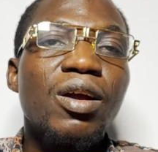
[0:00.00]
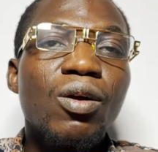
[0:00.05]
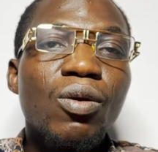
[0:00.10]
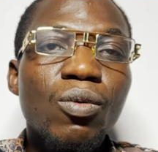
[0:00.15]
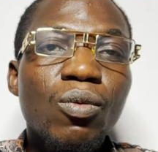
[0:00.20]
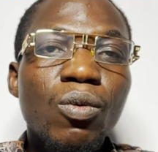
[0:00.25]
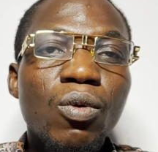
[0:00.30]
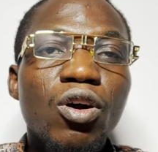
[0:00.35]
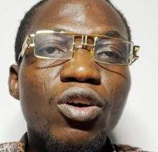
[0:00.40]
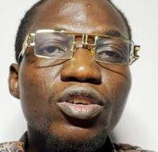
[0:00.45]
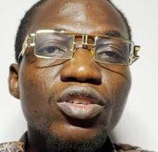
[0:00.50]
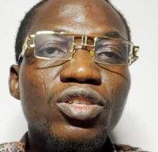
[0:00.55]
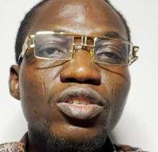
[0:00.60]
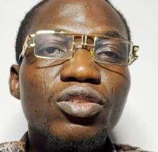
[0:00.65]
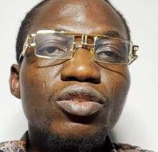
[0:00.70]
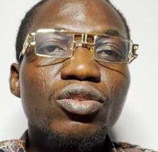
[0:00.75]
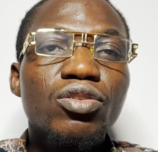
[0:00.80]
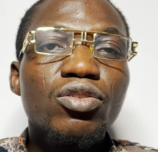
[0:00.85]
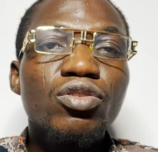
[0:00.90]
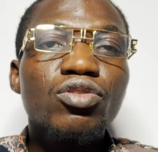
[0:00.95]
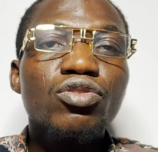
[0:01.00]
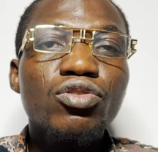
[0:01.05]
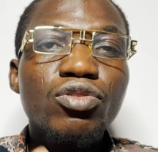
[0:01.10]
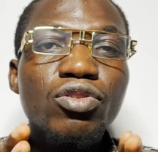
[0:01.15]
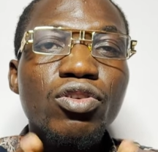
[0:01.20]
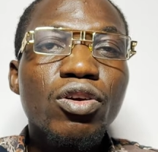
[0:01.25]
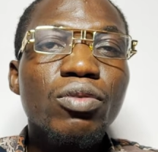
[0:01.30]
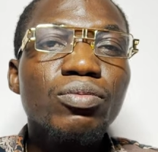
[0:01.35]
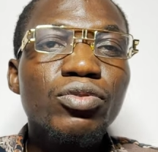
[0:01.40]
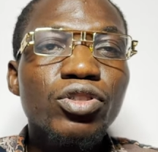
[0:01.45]
ones,
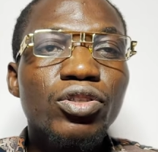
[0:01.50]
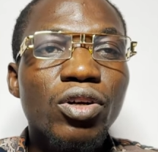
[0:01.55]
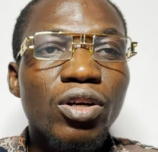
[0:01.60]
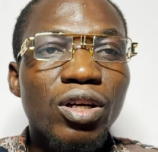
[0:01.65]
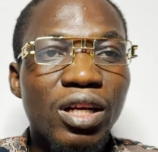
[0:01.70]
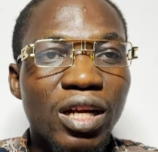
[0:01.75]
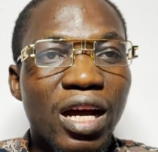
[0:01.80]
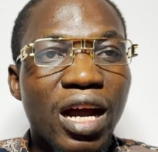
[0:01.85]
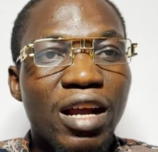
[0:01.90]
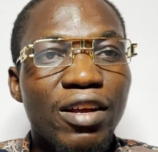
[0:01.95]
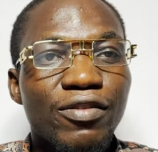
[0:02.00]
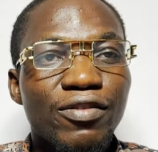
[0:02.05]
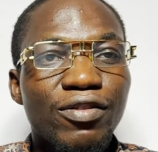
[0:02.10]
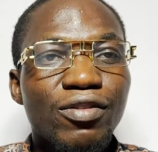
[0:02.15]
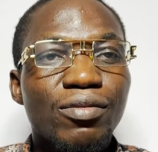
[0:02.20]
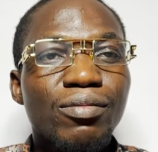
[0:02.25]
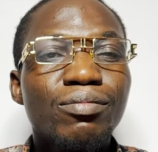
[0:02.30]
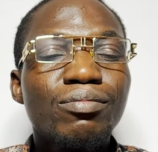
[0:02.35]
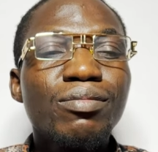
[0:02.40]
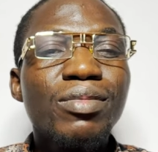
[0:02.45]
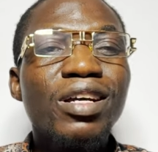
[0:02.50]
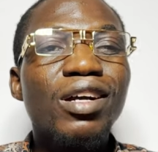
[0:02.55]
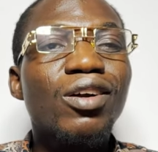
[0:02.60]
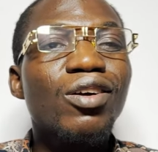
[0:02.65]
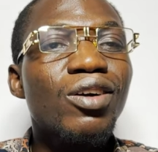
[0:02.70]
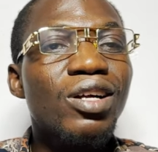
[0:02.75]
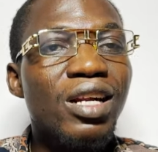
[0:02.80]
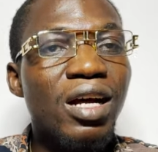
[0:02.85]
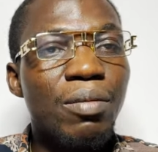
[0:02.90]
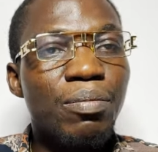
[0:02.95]
trouble your life, make
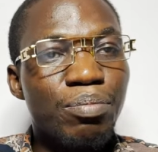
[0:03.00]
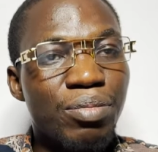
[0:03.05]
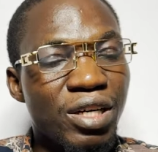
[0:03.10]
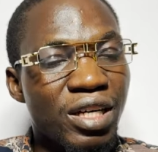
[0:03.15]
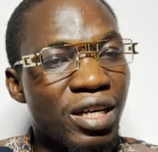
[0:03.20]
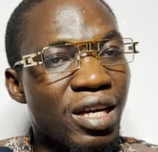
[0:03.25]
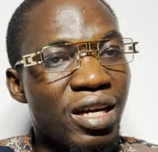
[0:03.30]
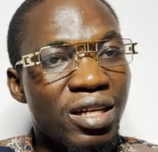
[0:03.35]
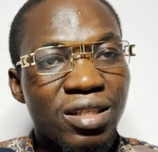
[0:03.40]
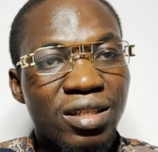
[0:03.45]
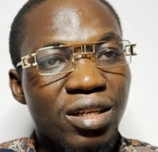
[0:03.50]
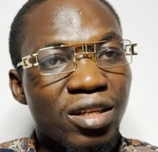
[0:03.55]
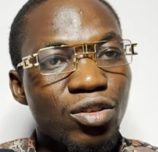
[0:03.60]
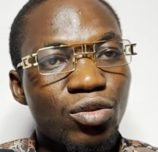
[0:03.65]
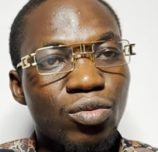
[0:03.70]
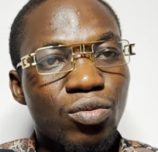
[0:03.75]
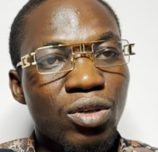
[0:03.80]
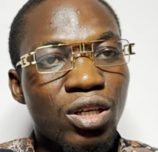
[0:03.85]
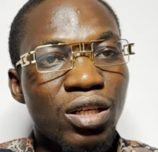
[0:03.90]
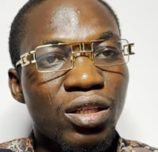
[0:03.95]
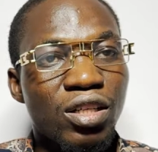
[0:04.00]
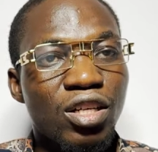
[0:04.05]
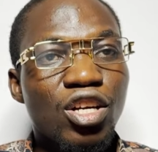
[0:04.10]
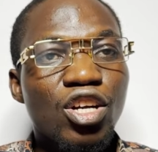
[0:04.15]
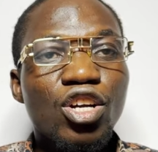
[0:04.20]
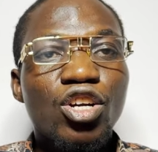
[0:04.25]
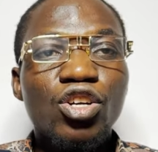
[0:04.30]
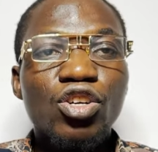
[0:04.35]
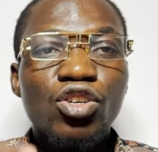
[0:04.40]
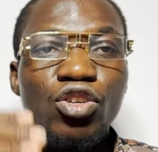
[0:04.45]
other prayers as well.
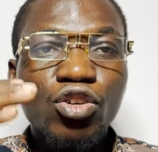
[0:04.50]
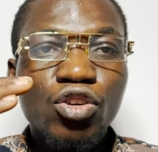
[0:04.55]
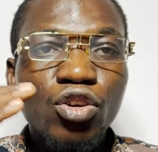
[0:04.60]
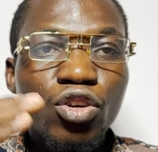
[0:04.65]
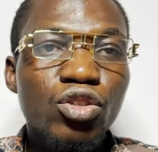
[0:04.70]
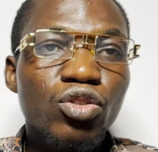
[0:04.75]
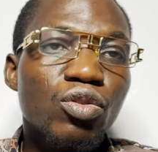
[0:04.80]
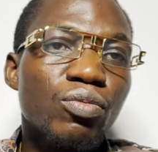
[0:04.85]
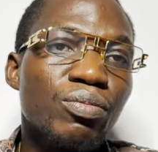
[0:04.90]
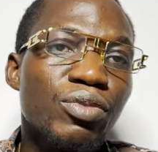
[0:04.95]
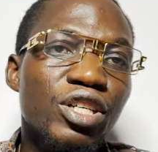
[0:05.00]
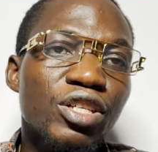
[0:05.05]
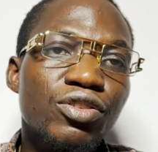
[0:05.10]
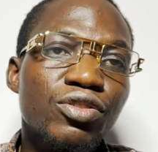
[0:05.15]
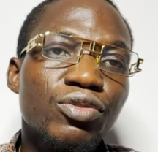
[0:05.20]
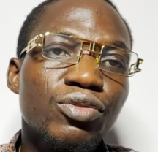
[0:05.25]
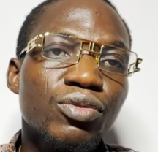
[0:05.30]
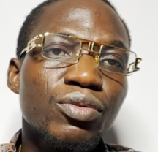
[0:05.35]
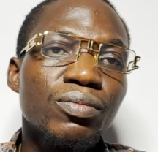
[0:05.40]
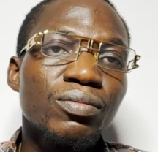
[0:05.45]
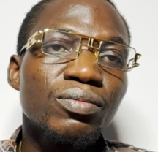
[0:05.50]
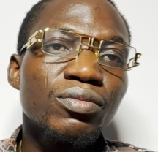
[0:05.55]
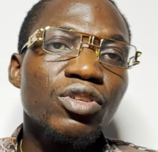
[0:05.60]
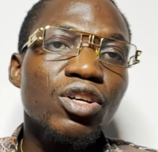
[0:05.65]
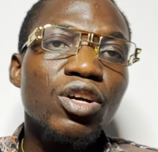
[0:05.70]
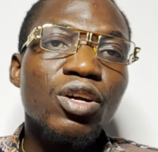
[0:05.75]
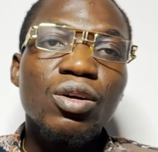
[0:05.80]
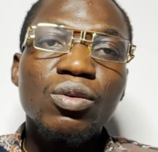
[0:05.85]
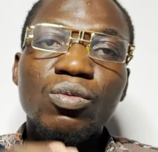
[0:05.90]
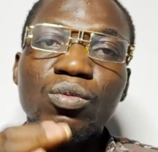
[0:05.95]
Go to bedroom
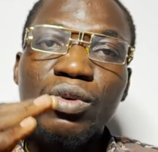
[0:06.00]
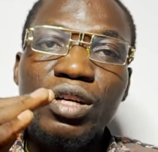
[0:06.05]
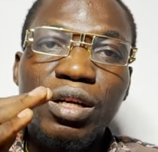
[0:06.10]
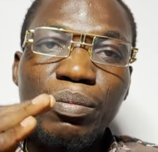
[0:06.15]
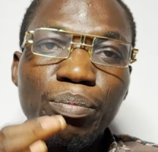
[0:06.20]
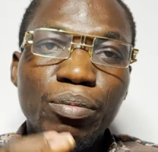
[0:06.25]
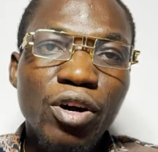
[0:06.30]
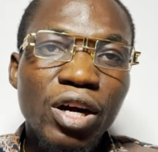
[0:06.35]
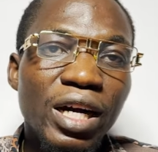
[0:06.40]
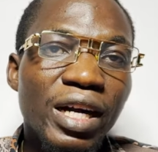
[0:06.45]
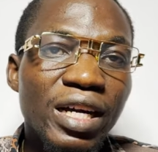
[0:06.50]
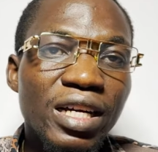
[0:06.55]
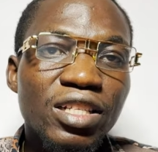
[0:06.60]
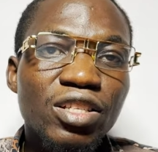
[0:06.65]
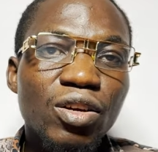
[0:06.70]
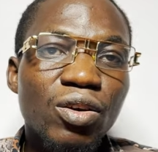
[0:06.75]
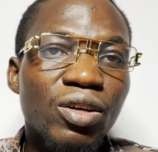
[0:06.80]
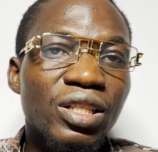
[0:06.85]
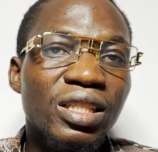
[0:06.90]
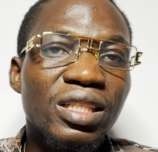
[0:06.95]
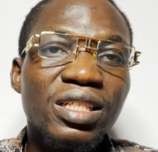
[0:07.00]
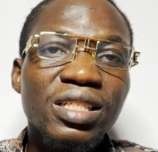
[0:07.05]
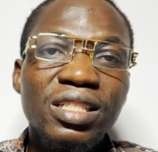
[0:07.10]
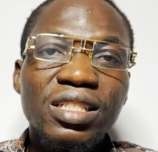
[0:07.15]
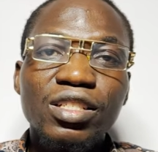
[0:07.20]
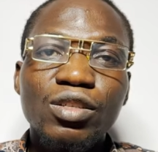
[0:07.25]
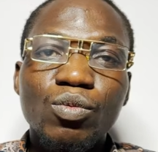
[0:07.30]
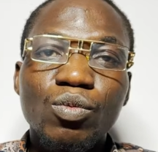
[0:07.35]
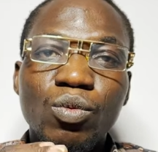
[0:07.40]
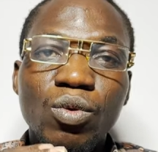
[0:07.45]
with the bucket
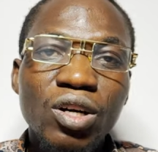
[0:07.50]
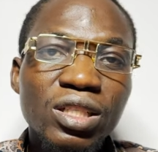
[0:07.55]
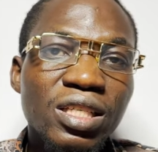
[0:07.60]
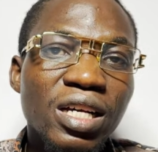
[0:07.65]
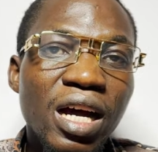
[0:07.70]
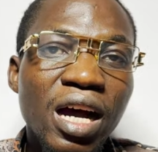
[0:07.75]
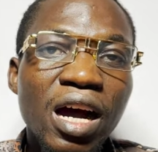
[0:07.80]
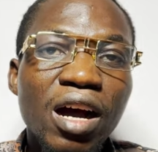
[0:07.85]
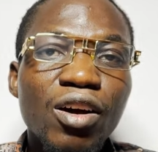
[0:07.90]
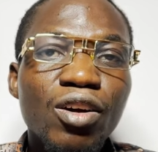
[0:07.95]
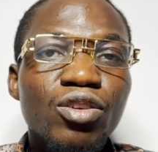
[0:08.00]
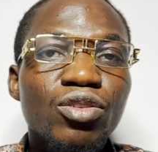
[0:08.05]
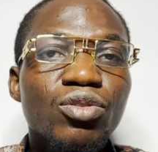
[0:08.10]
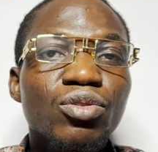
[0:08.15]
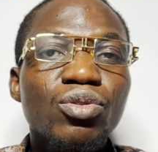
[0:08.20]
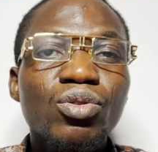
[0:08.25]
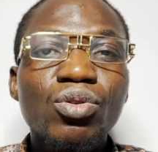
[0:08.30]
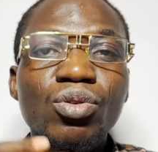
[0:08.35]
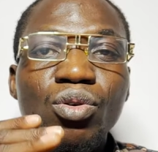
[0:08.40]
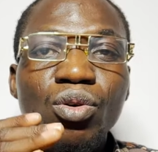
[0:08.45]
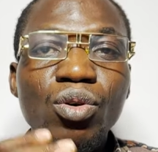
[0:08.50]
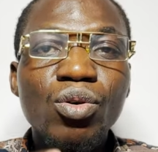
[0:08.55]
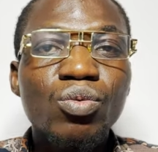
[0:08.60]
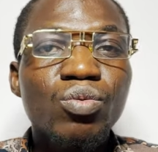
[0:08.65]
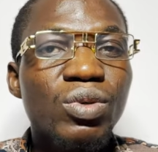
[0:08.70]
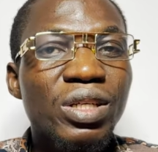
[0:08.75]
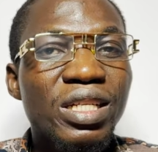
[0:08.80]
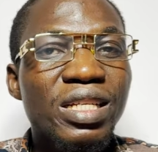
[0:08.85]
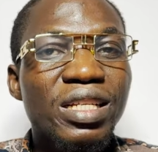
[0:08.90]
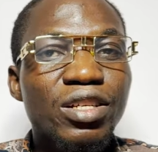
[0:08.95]
containing the water, also go
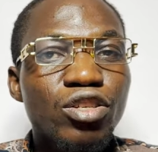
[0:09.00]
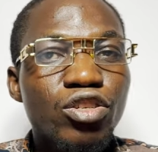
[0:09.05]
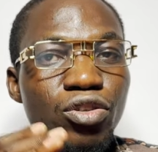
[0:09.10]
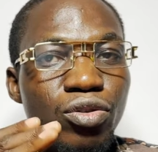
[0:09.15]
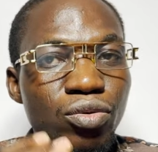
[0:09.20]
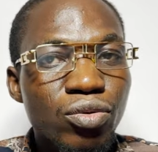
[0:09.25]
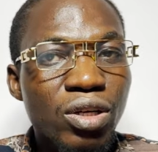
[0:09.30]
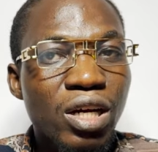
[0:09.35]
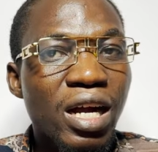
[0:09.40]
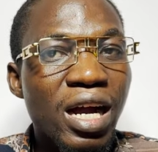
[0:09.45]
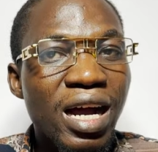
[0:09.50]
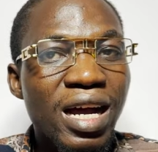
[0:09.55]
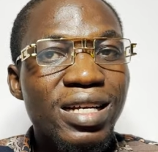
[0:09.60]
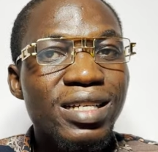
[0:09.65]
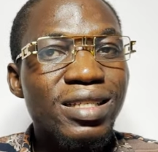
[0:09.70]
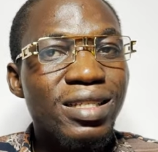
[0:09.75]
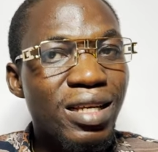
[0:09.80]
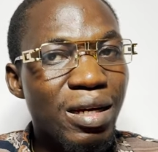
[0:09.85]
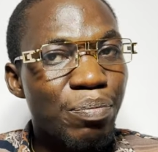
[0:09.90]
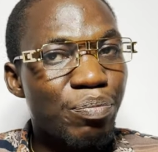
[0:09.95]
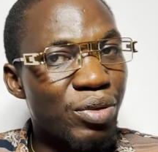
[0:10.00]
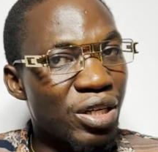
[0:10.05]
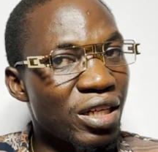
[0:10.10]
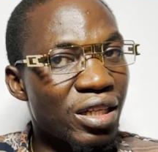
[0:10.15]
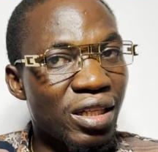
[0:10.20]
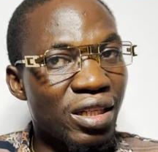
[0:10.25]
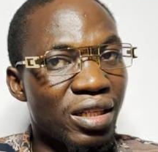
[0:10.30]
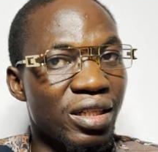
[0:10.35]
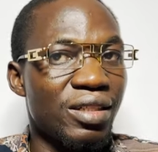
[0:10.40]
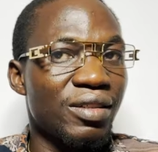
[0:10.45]
with the sugar
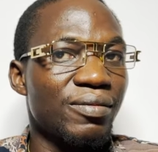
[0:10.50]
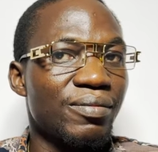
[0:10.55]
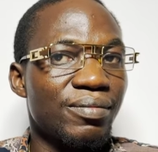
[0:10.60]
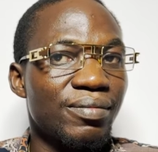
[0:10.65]
separately.